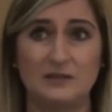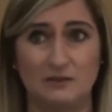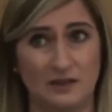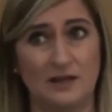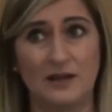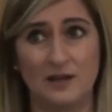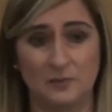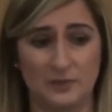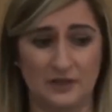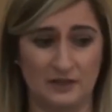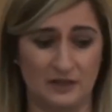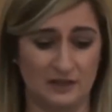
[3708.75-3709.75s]
real help
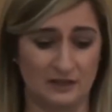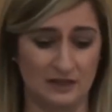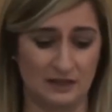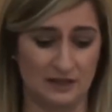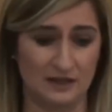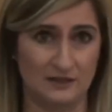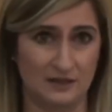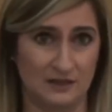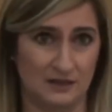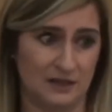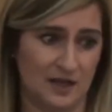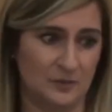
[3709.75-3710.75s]

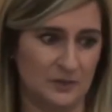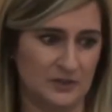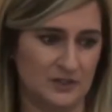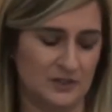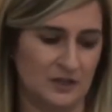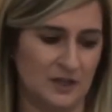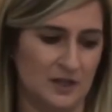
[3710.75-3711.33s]
in helping to